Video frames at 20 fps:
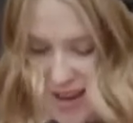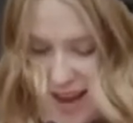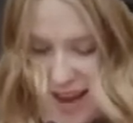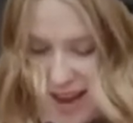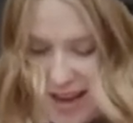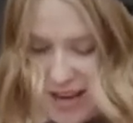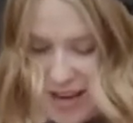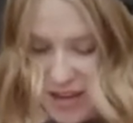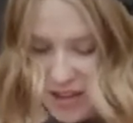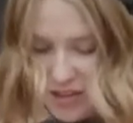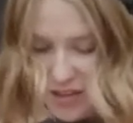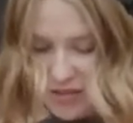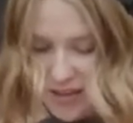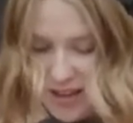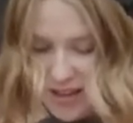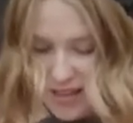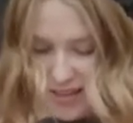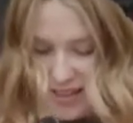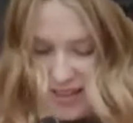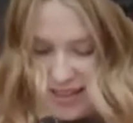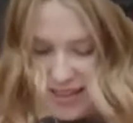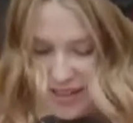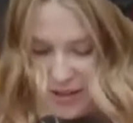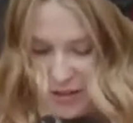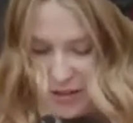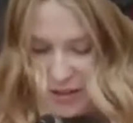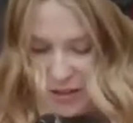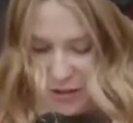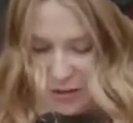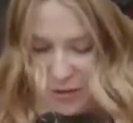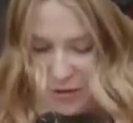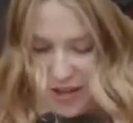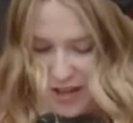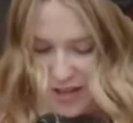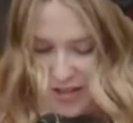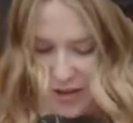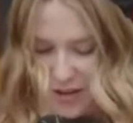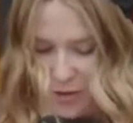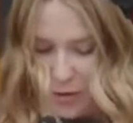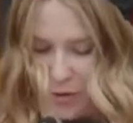Each of us can tell stories
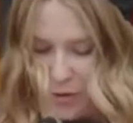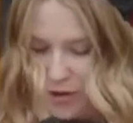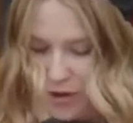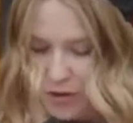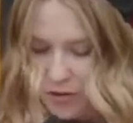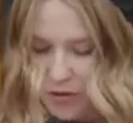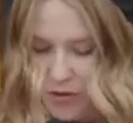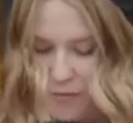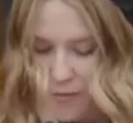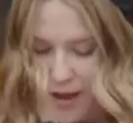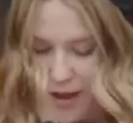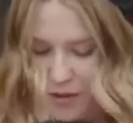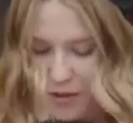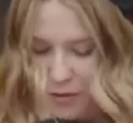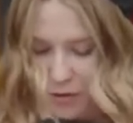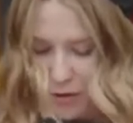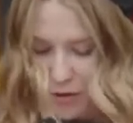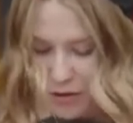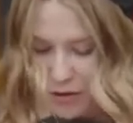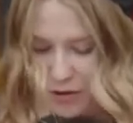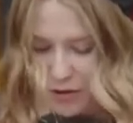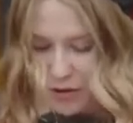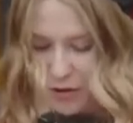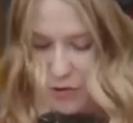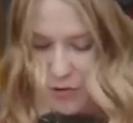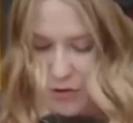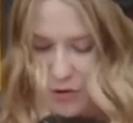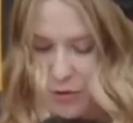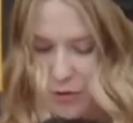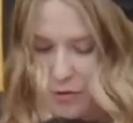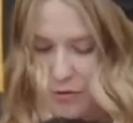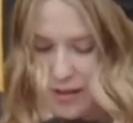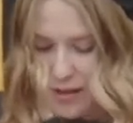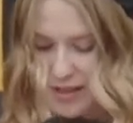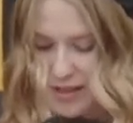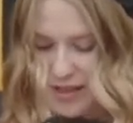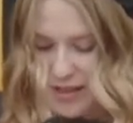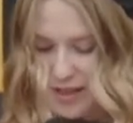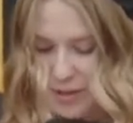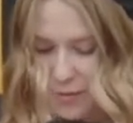of wonderful mentors who knew what we
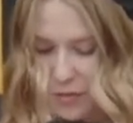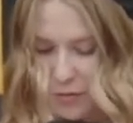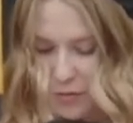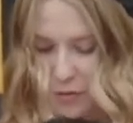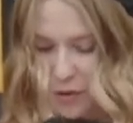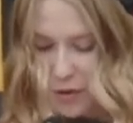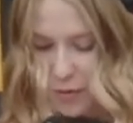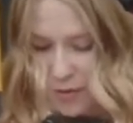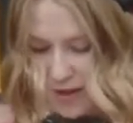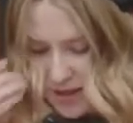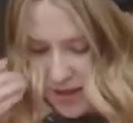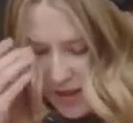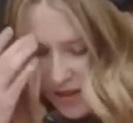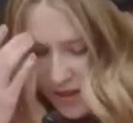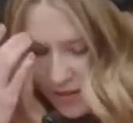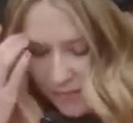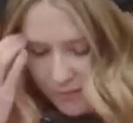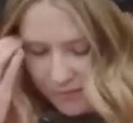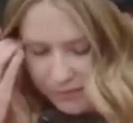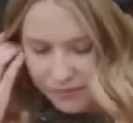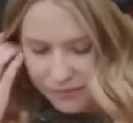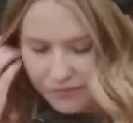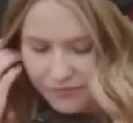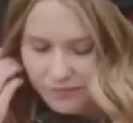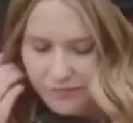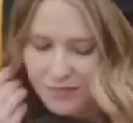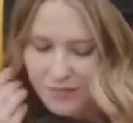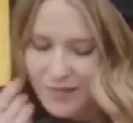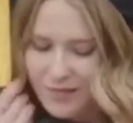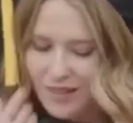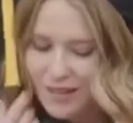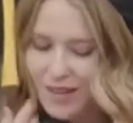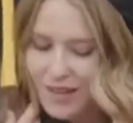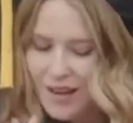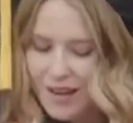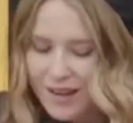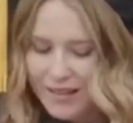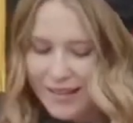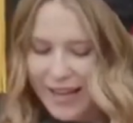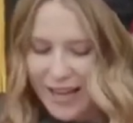needed before we did.
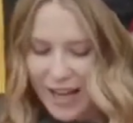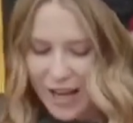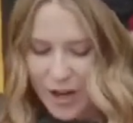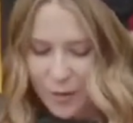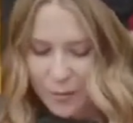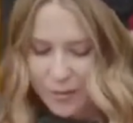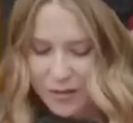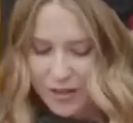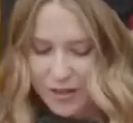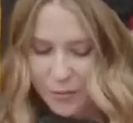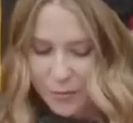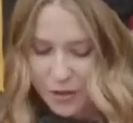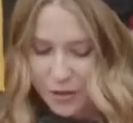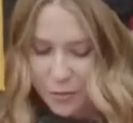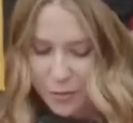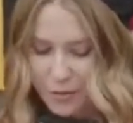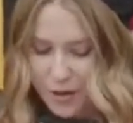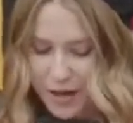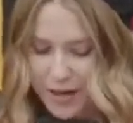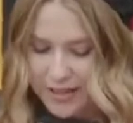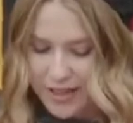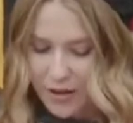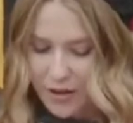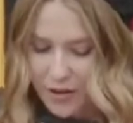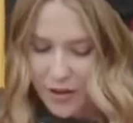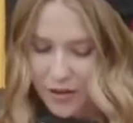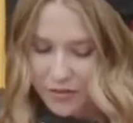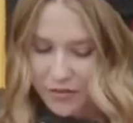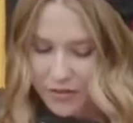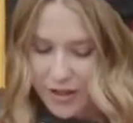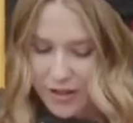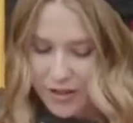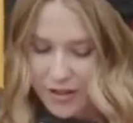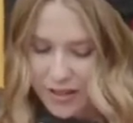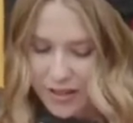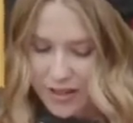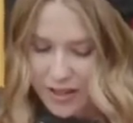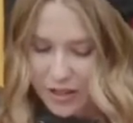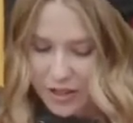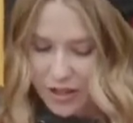They helped to break down our fears
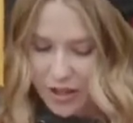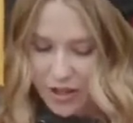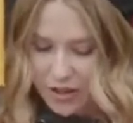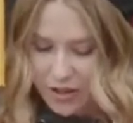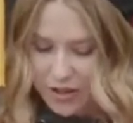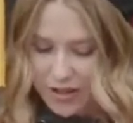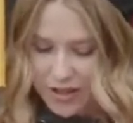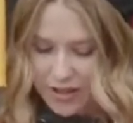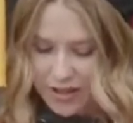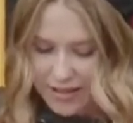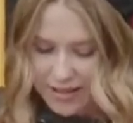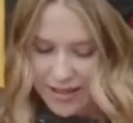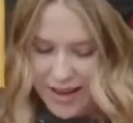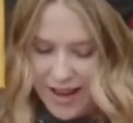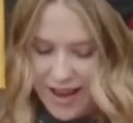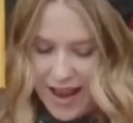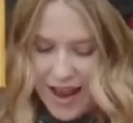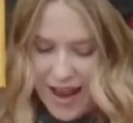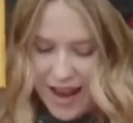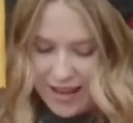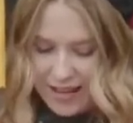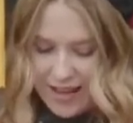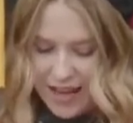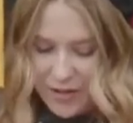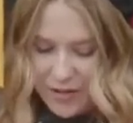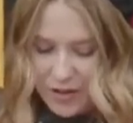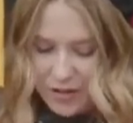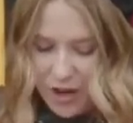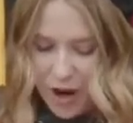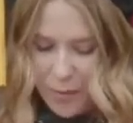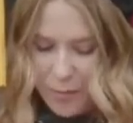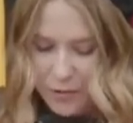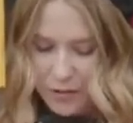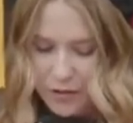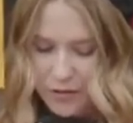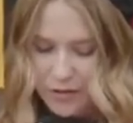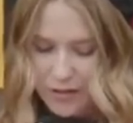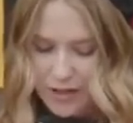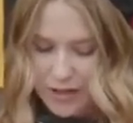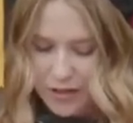and insecurities and gave us
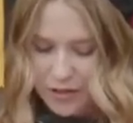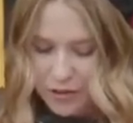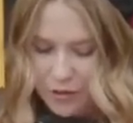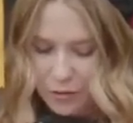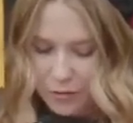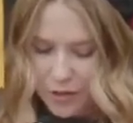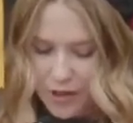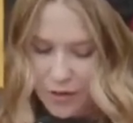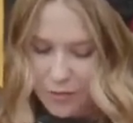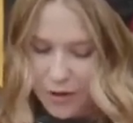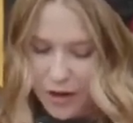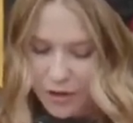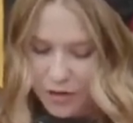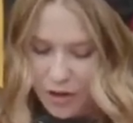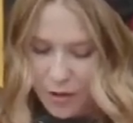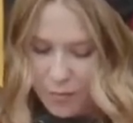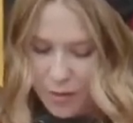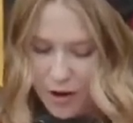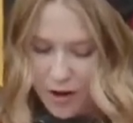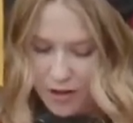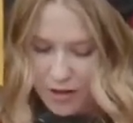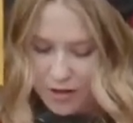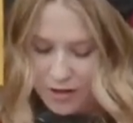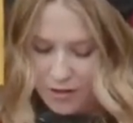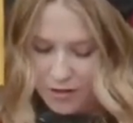opportunities to rearrange our parts so